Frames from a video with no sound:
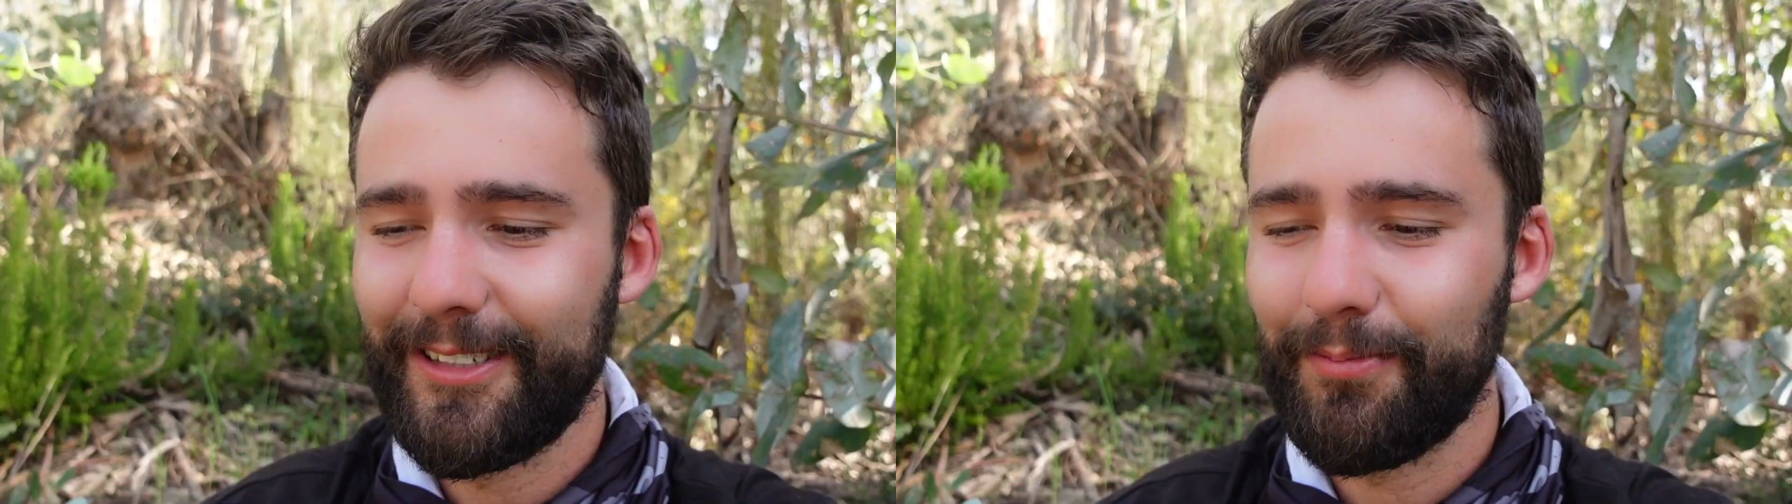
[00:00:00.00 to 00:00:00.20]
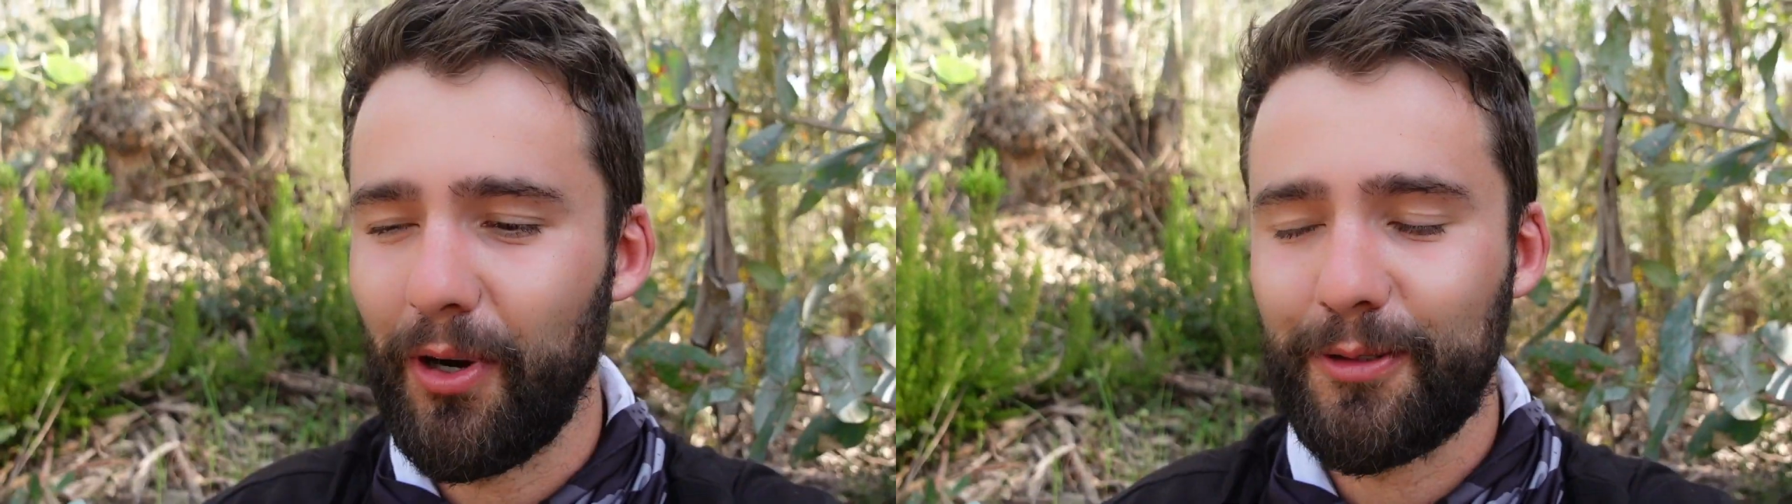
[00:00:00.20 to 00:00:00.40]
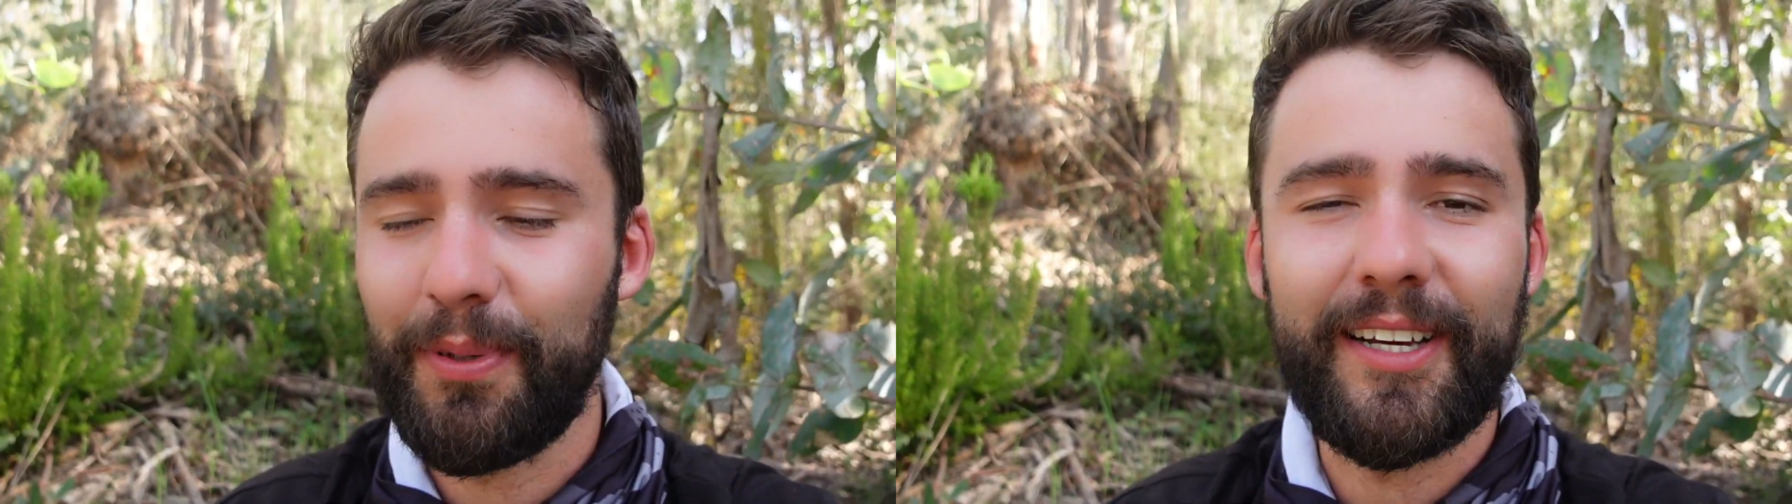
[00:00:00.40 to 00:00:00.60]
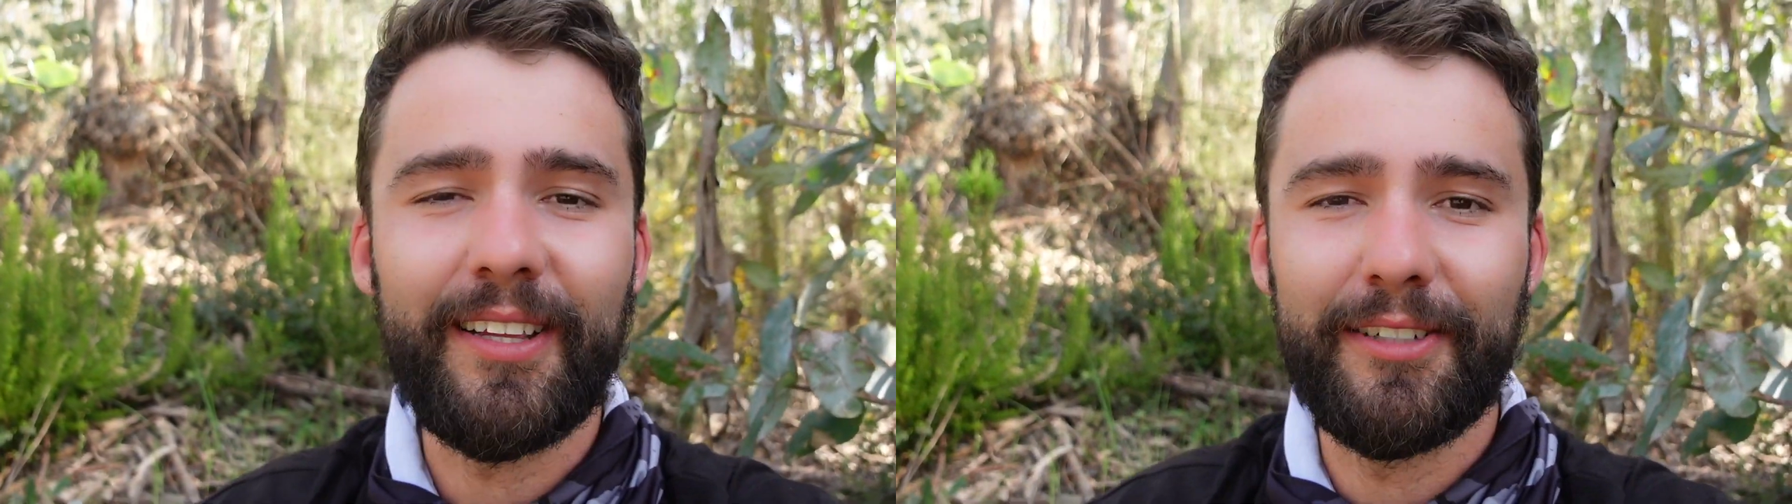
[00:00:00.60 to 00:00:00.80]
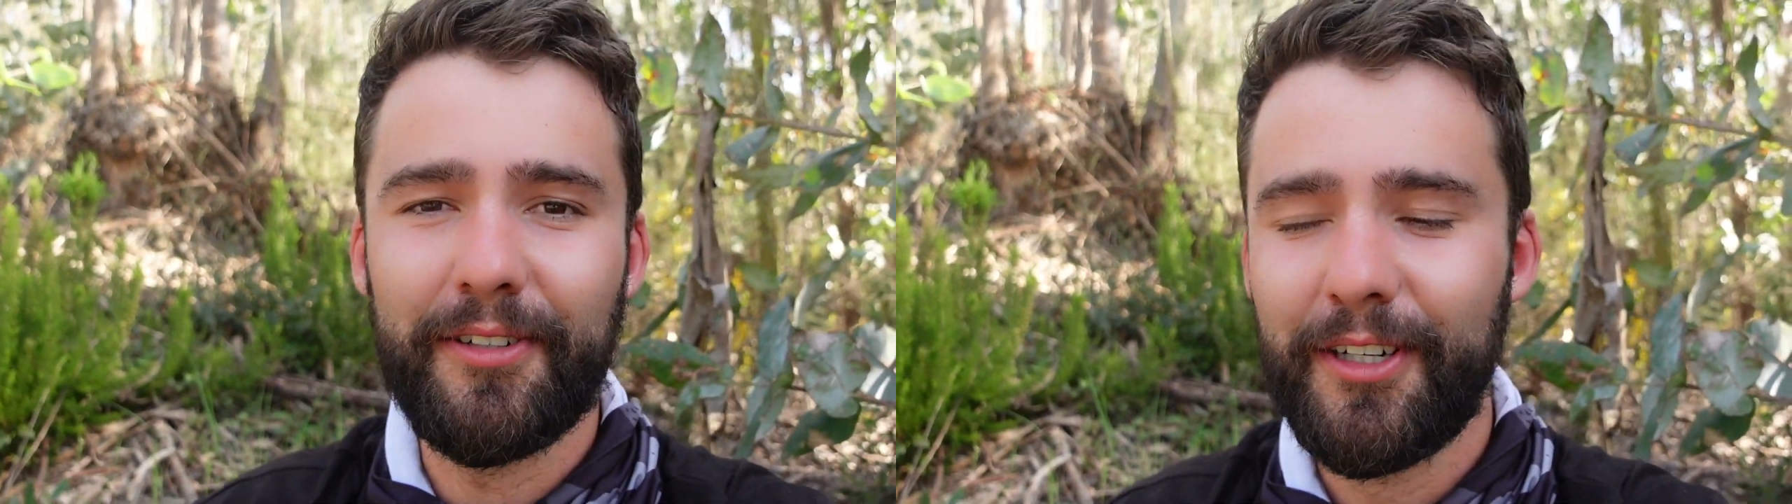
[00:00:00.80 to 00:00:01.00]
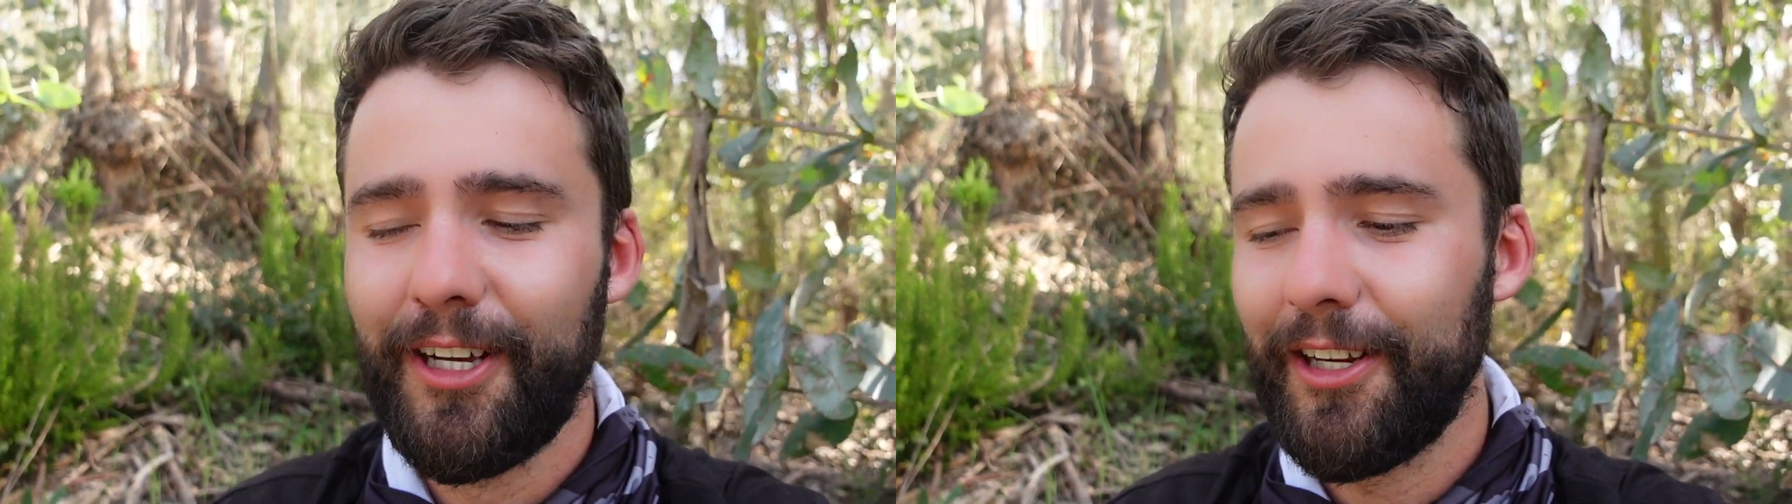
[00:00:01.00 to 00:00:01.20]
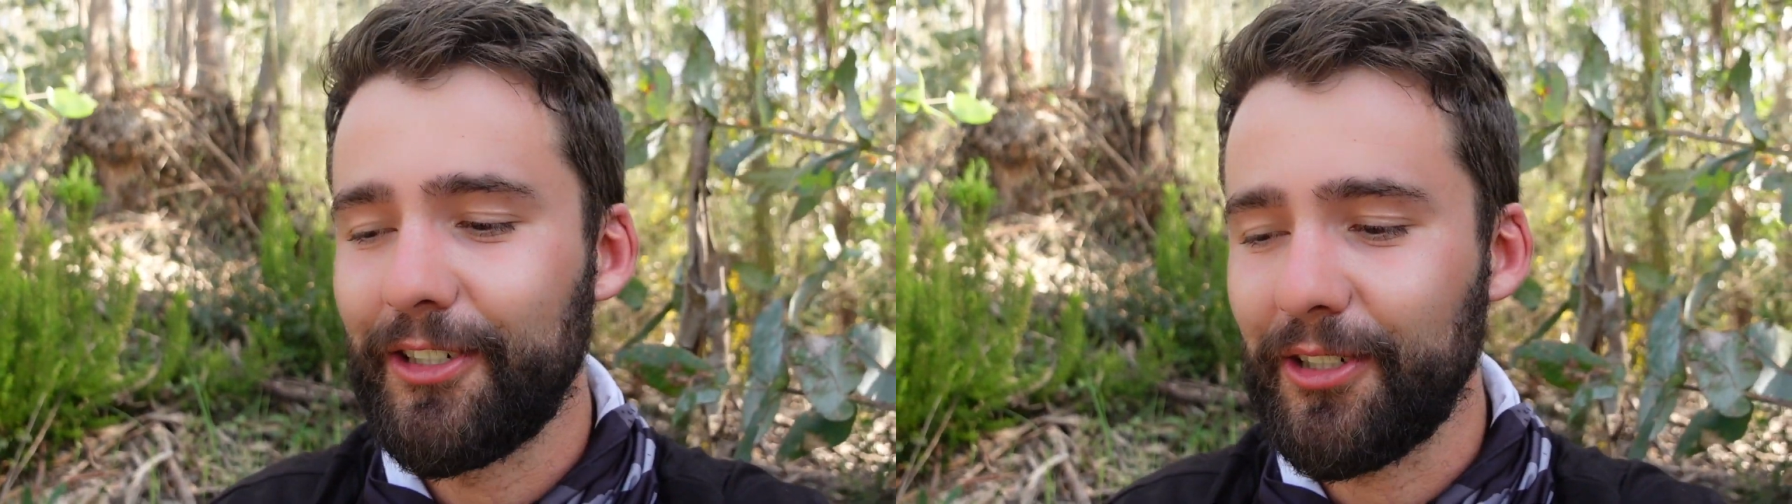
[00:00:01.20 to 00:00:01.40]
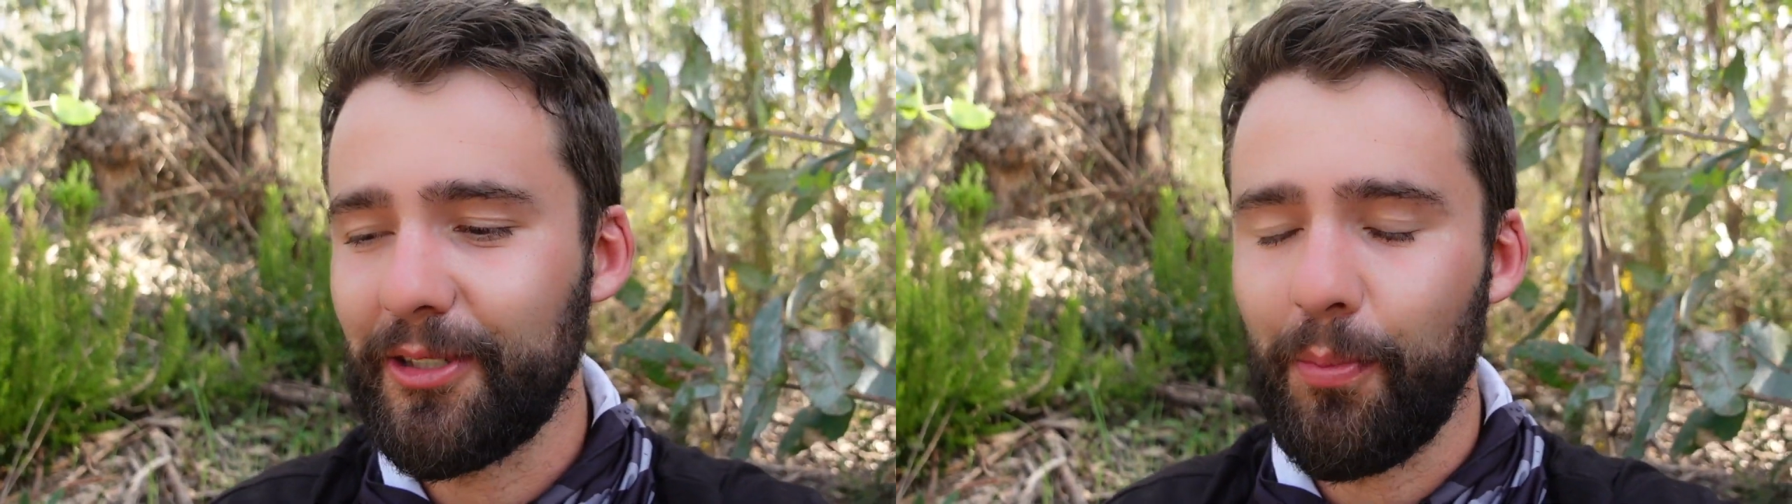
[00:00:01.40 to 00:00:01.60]
It's much bigger than
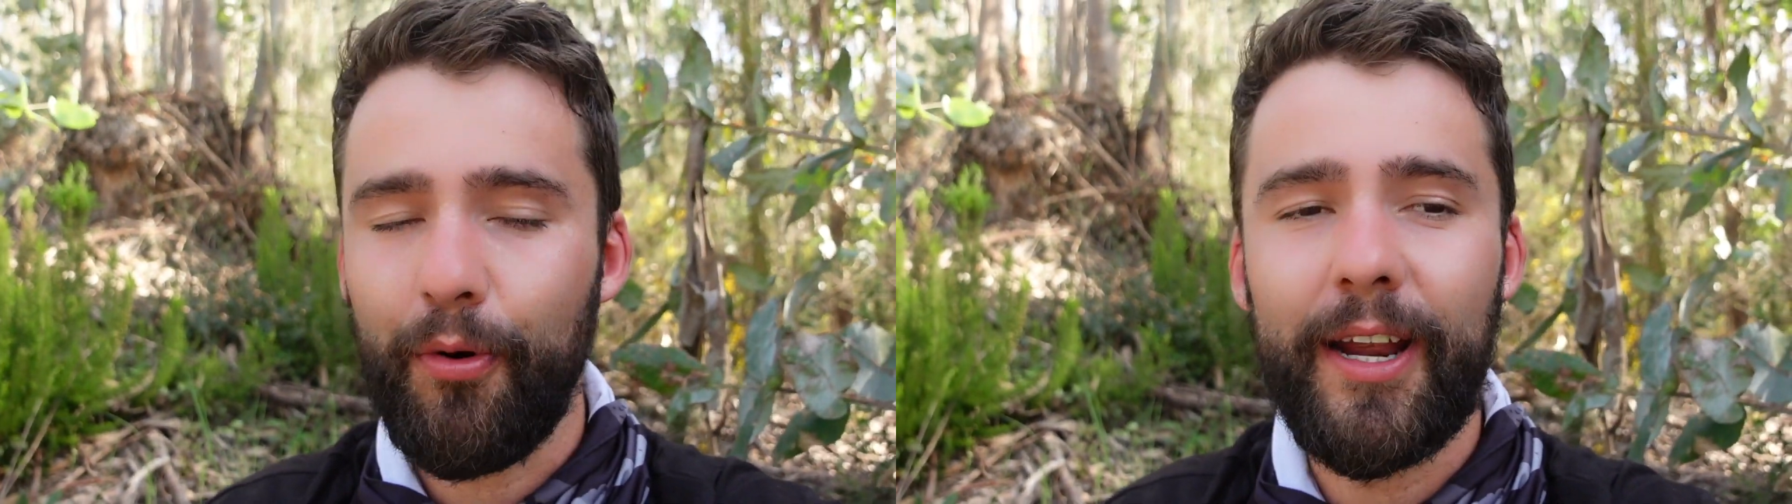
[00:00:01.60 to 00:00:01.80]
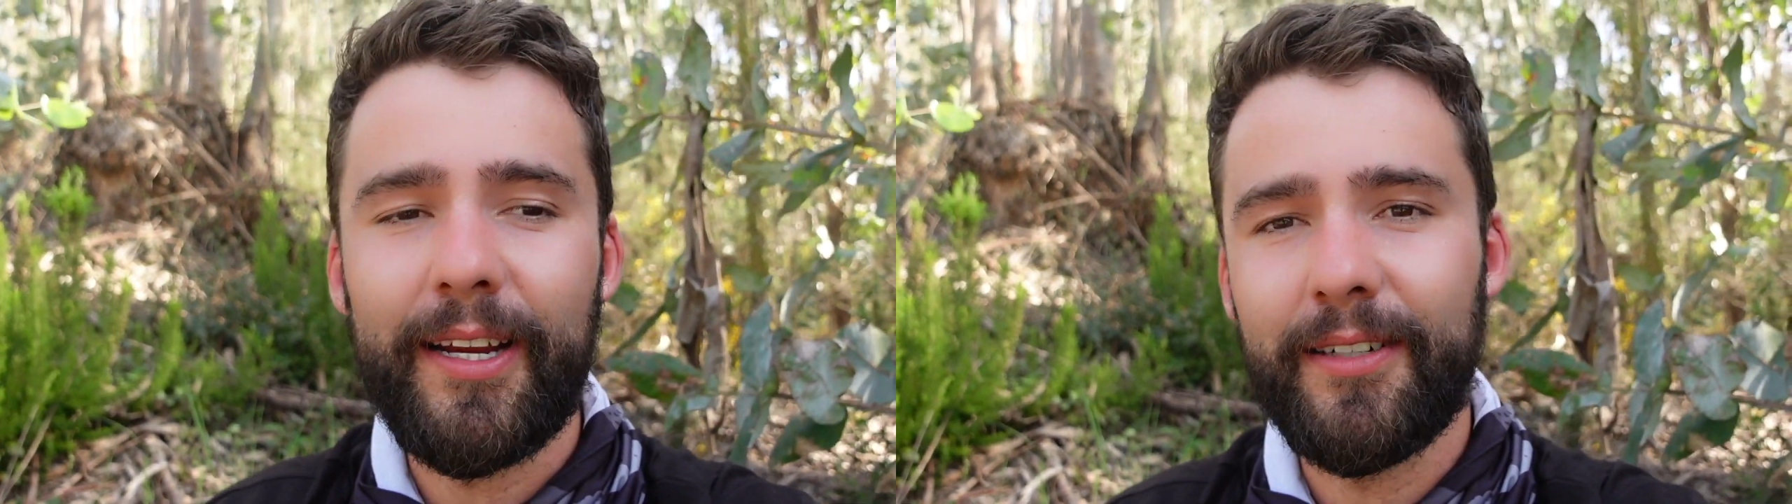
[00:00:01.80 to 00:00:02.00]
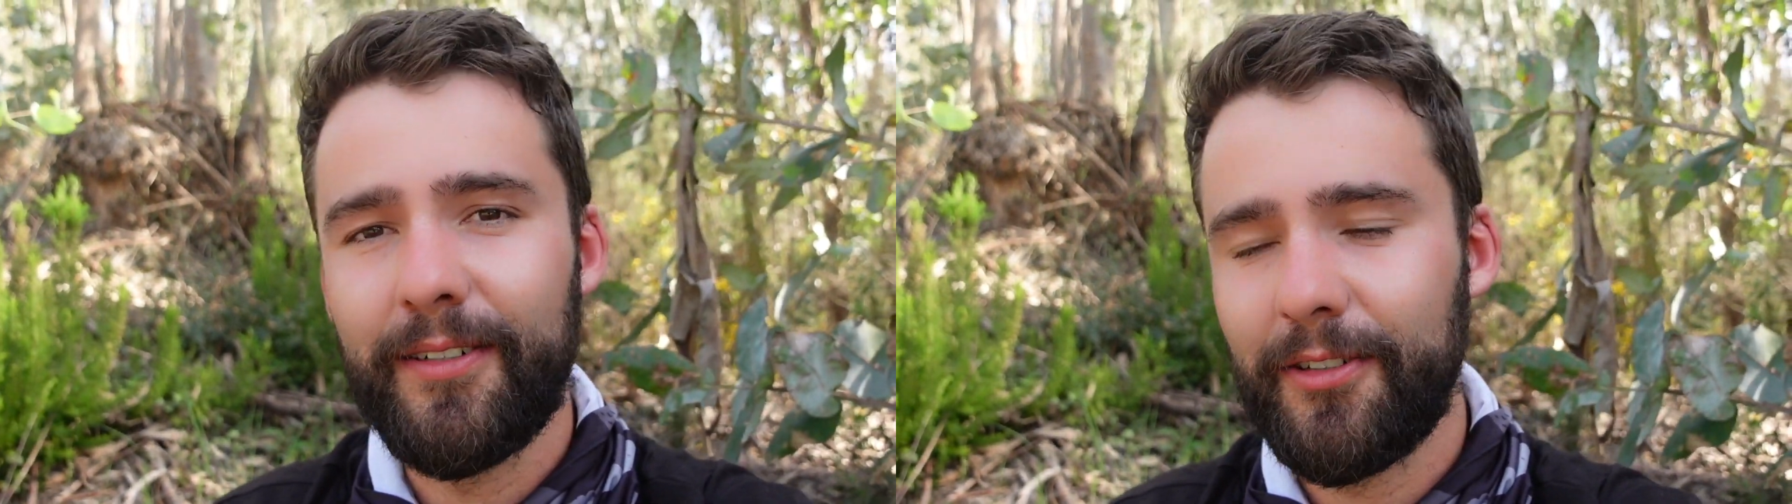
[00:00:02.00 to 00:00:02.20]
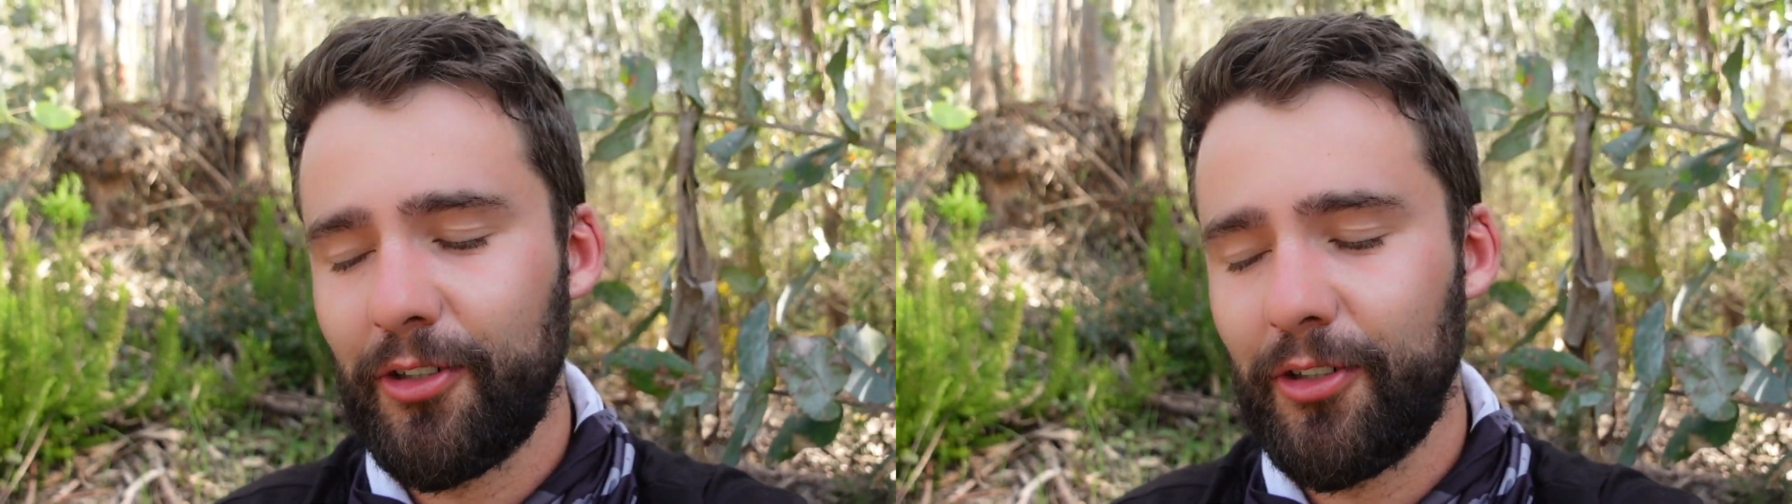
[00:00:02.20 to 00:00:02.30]
just the brain.